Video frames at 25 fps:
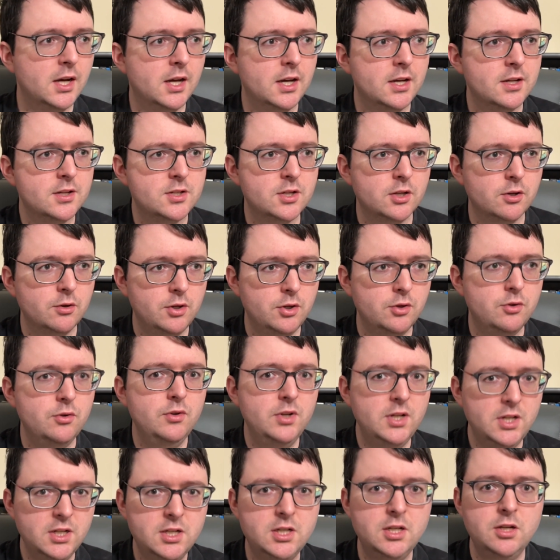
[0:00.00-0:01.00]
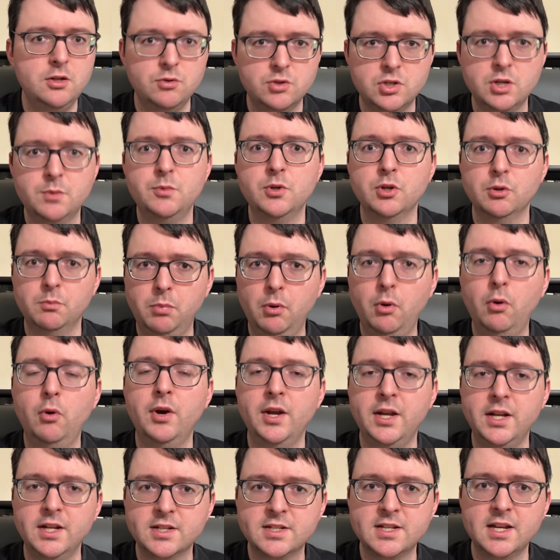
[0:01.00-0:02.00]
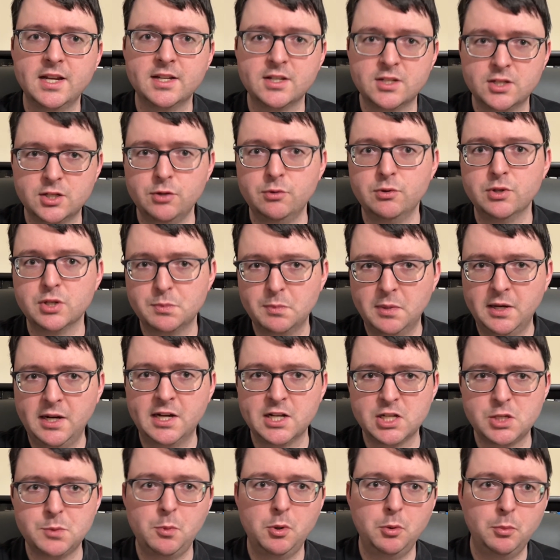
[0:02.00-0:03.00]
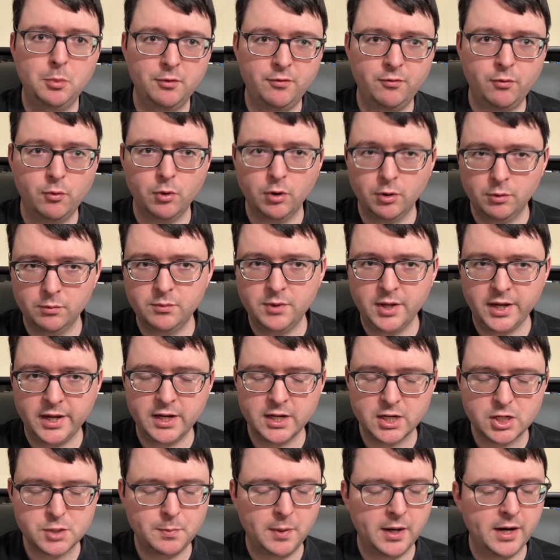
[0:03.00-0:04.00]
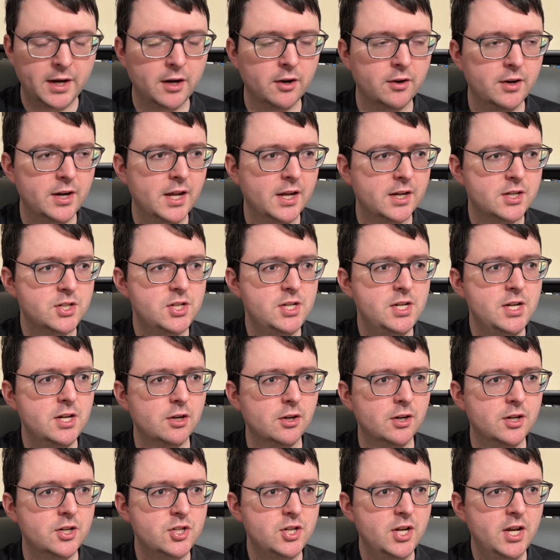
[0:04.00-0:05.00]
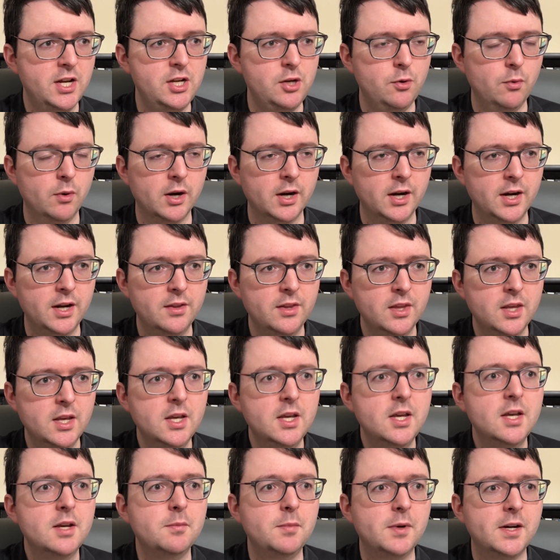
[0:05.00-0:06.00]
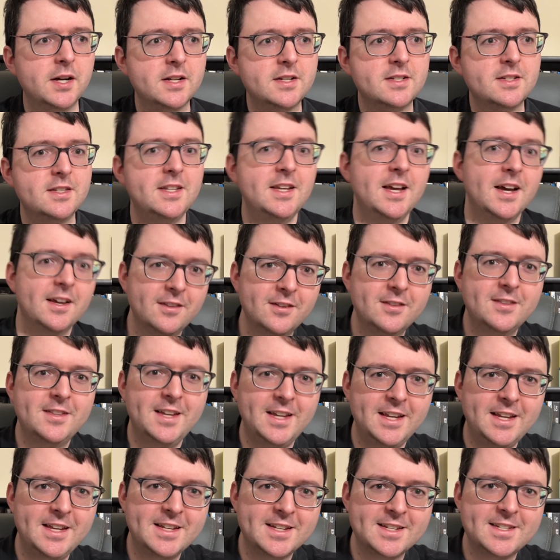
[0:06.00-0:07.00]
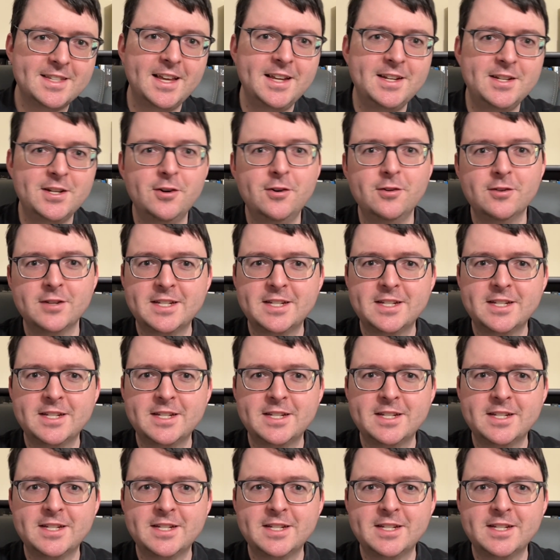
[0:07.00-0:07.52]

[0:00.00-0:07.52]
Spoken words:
So you do need to use up your points as soon as possible before they expire next year in January. But the other thing is they don't